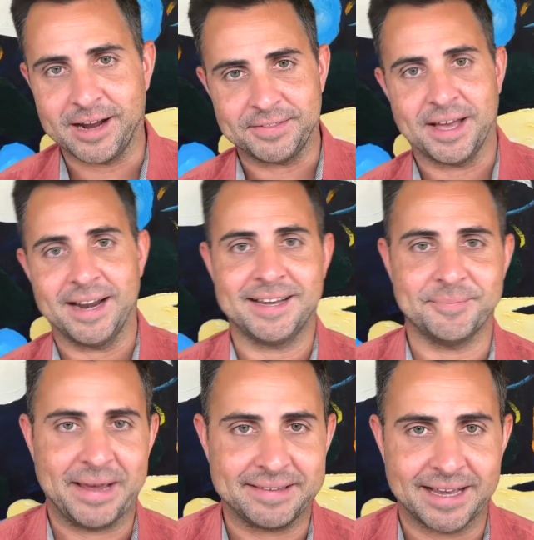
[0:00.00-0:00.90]
I thought I could
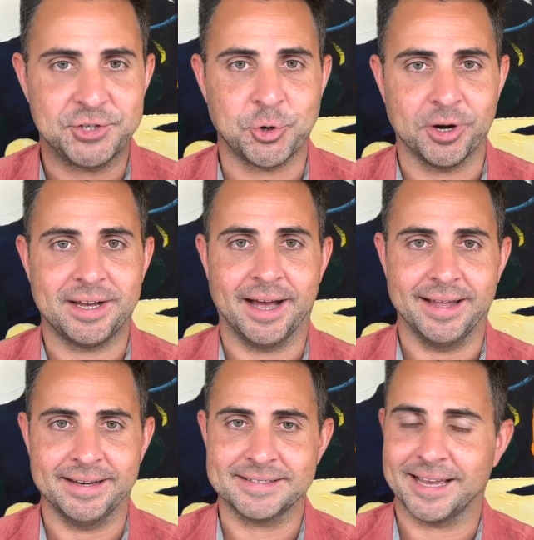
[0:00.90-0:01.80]
make that shortcut."
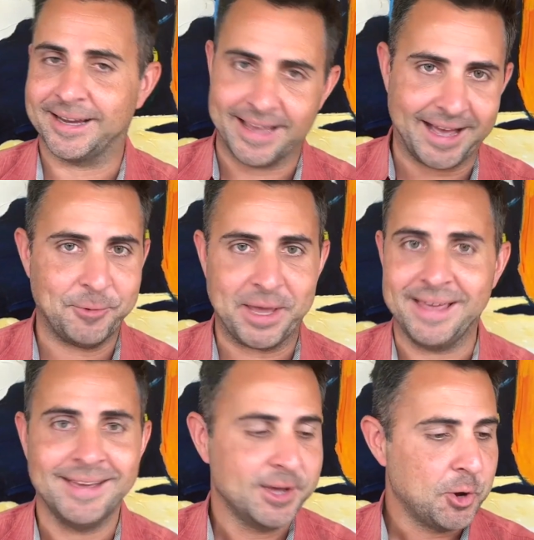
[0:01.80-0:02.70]
And it's like, yeah,
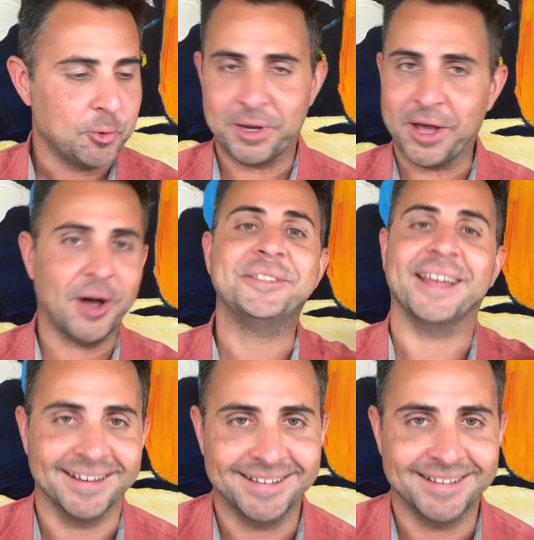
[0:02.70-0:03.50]
we all did.